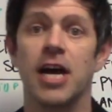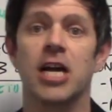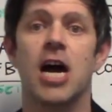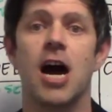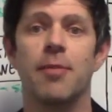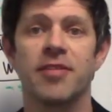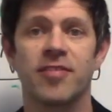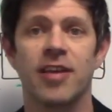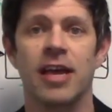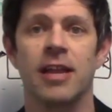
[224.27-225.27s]
a common
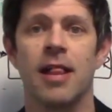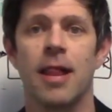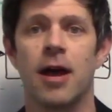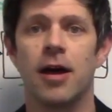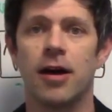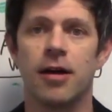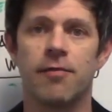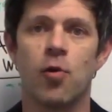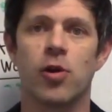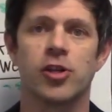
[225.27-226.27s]
set
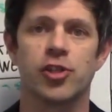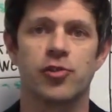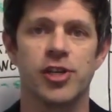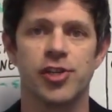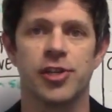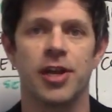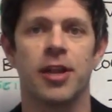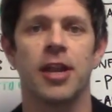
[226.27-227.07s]
of orchestration